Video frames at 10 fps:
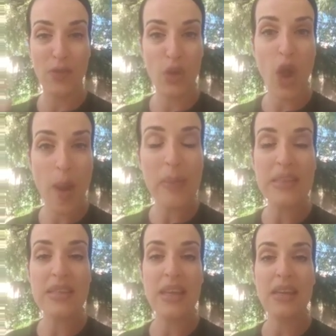
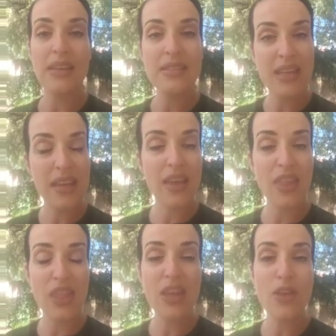commenting, and
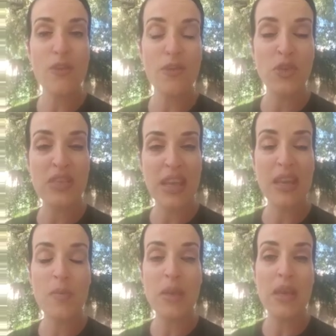thank you for
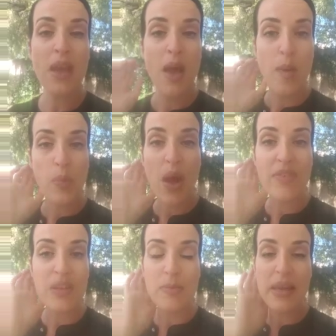sending me
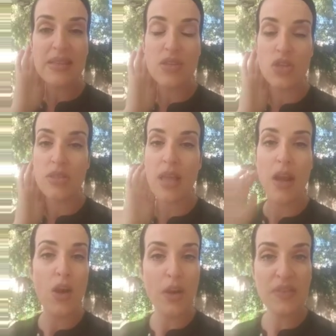private messages. I
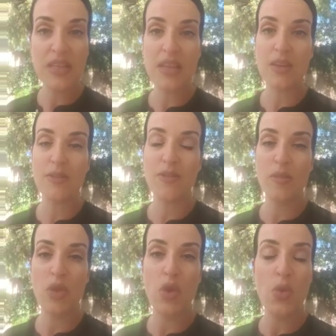love to hear
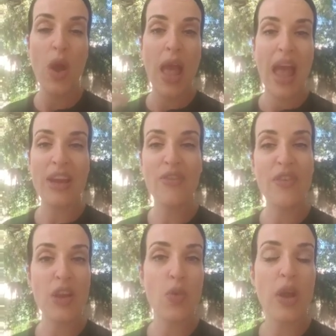from you and
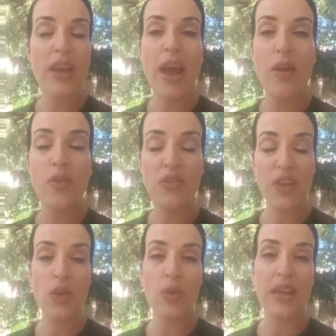figuring
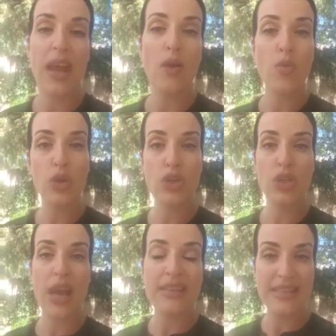out what you
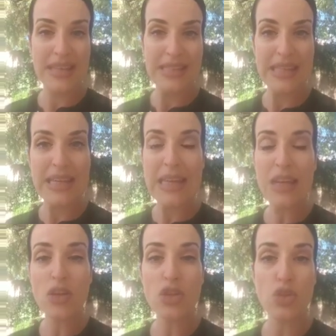guys need to
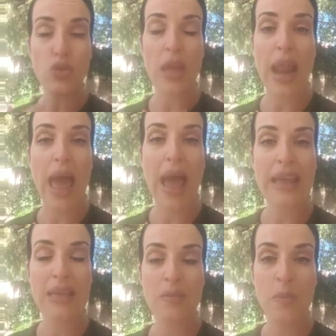hear, so that I
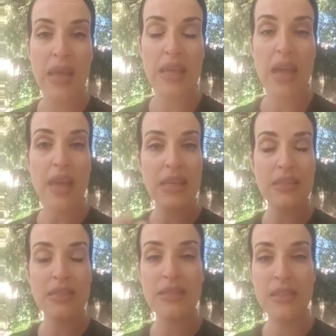
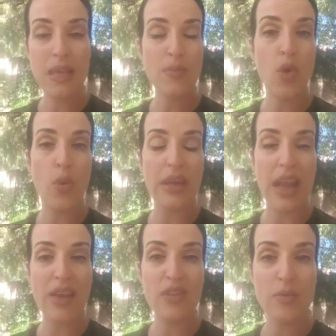can keep going
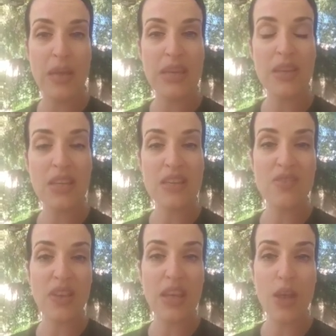live and making these
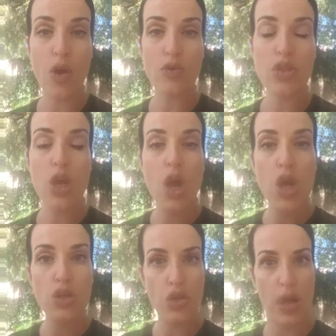videos
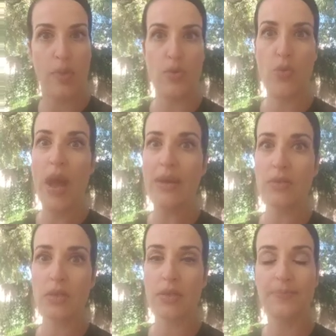to help you
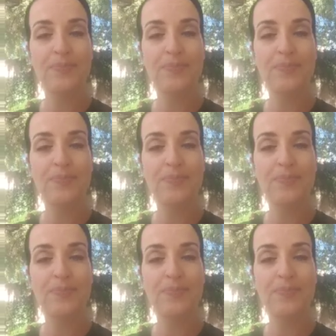out.